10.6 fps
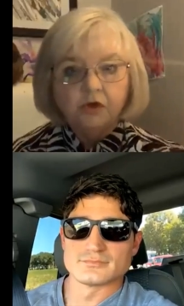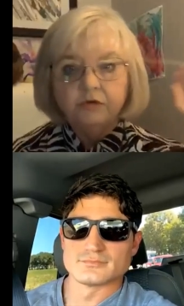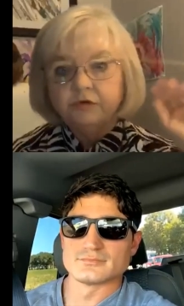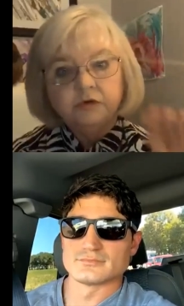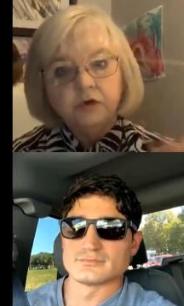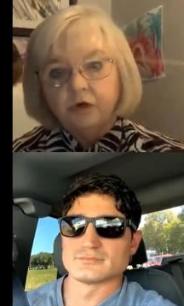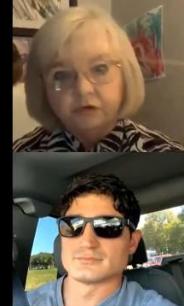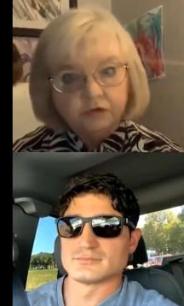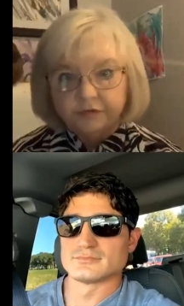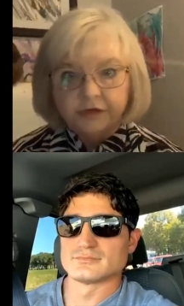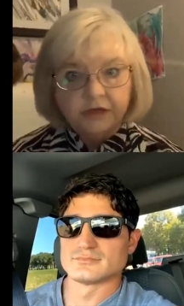Speaker 1: gone over the
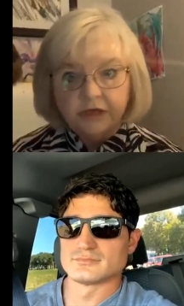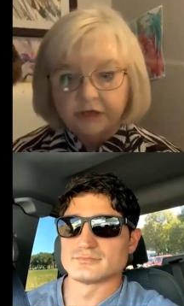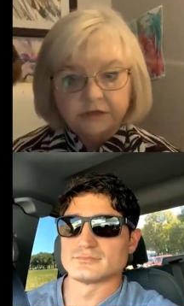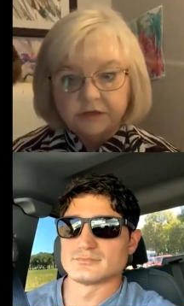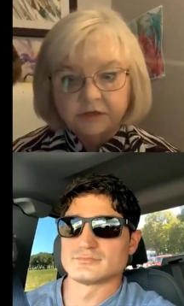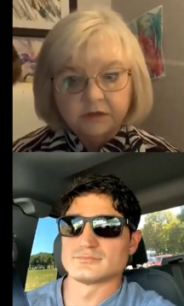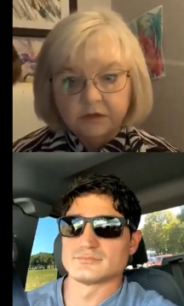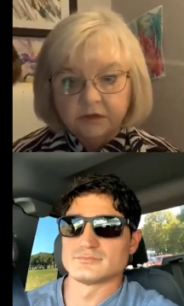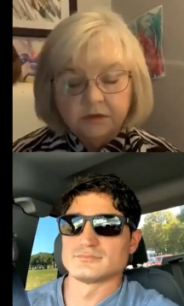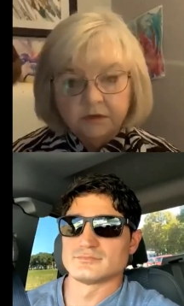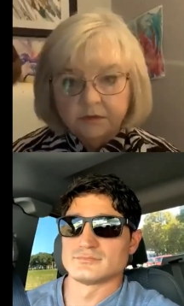years
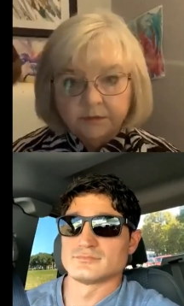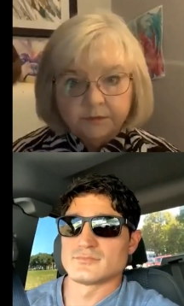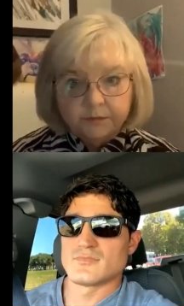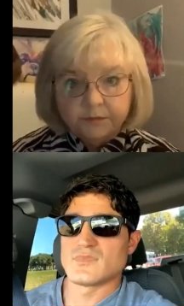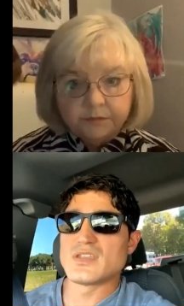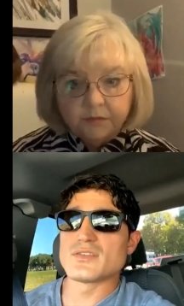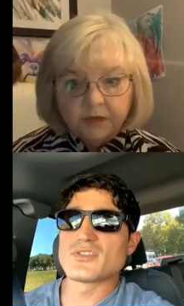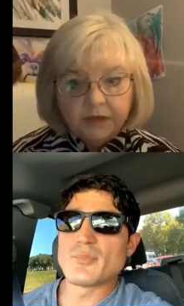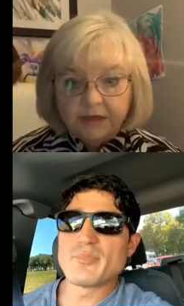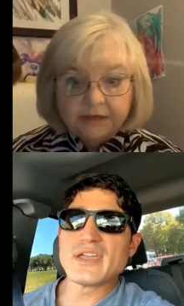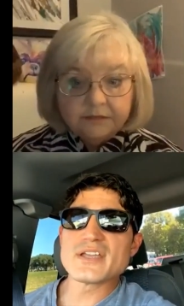
Speaker 2: the, the
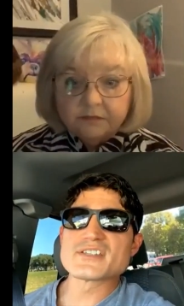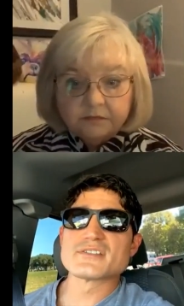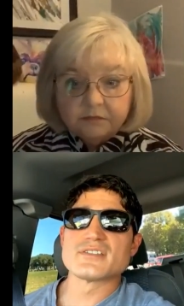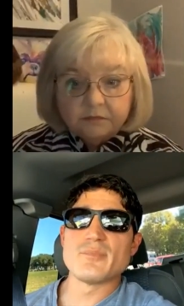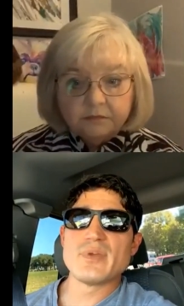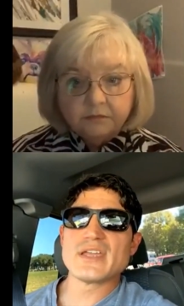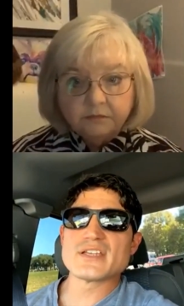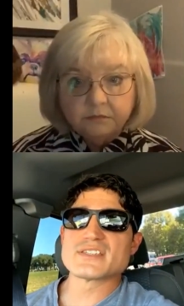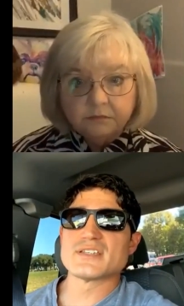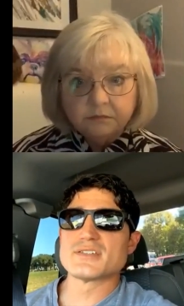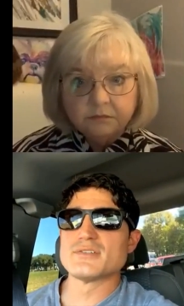biggest the biggest
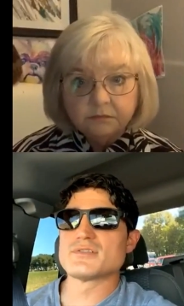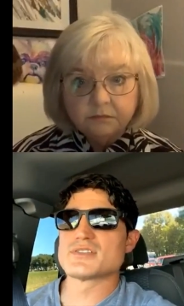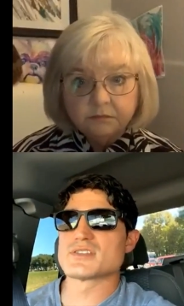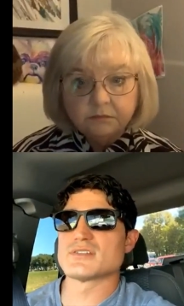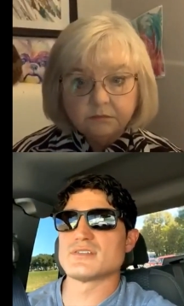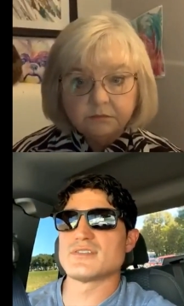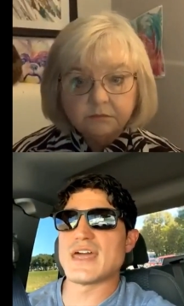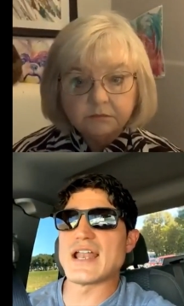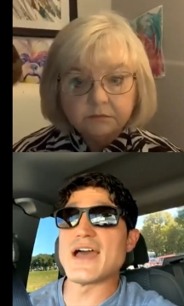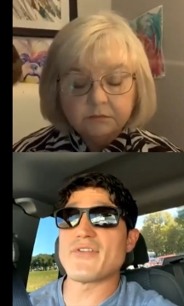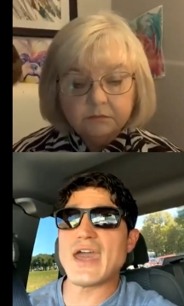issues that i've
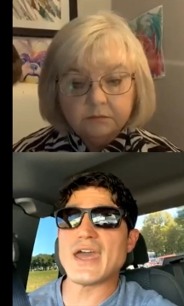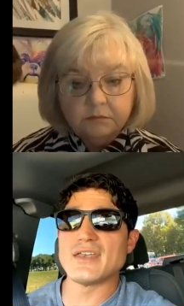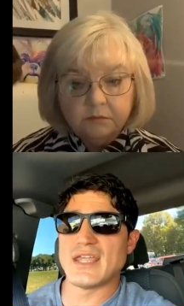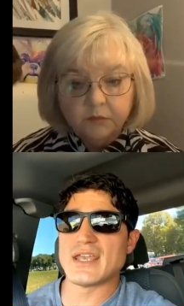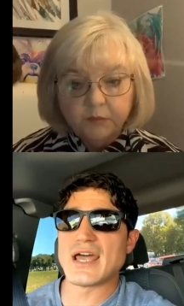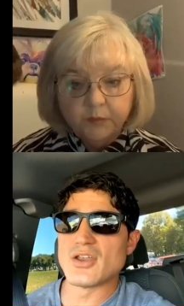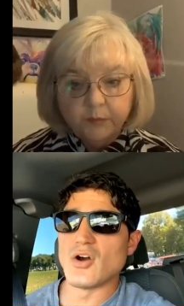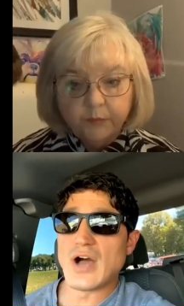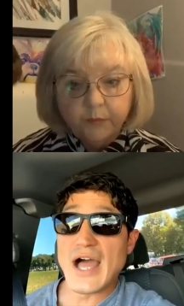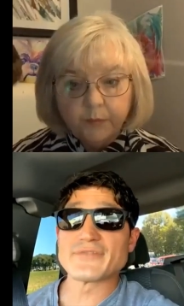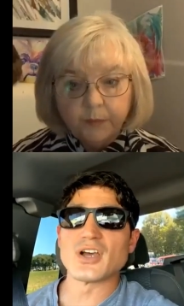had and i know i've
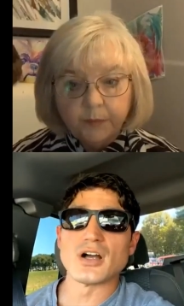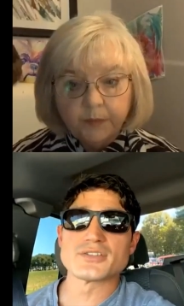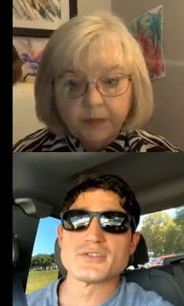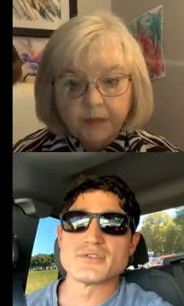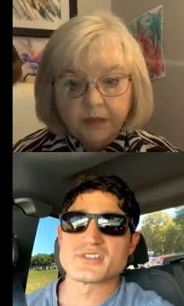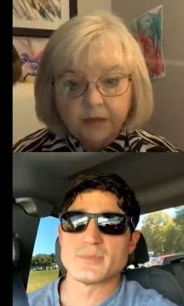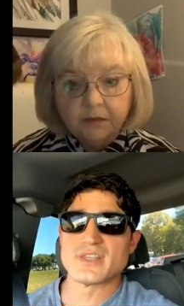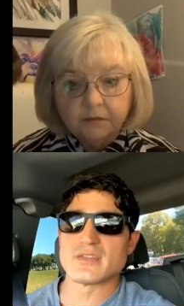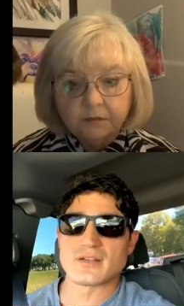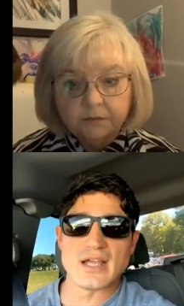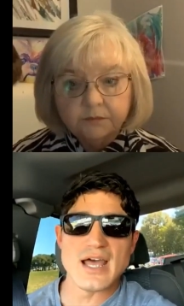talked to some of the other
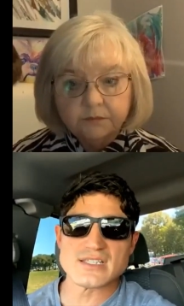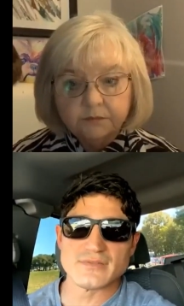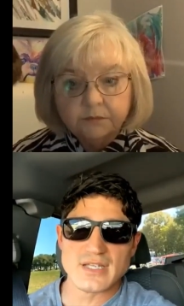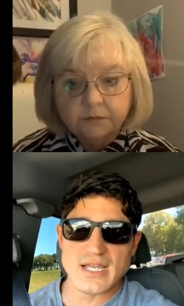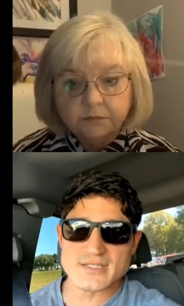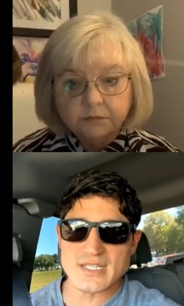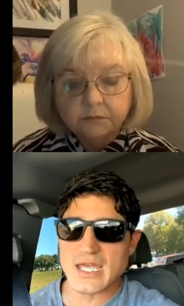guys that have gotten scammed as